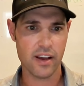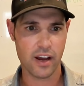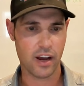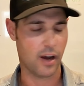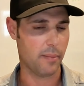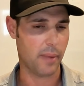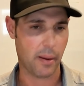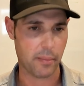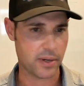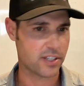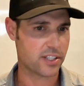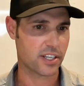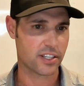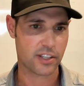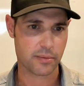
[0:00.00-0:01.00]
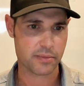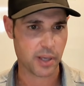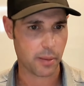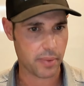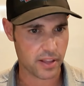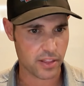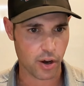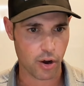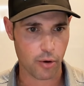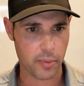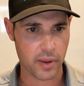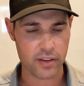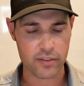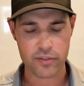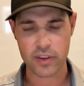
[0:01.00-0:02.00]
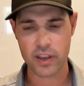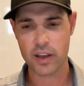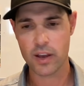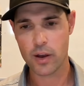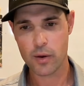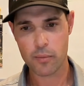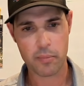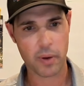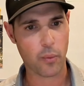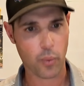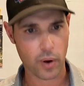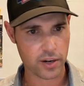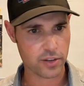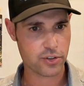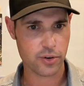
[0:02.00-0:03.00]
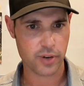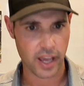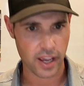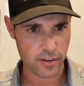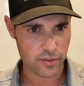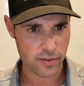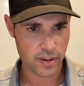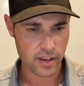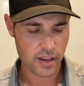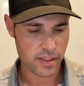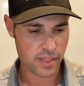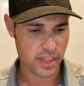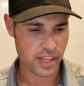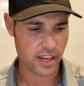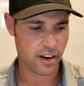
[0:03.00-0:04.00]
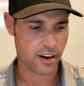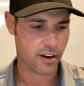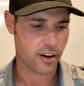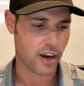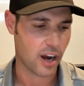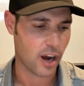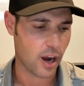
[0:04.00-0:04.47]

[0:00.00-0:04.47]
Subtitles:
How many systems, how big the home is, but 1 to 2 days. The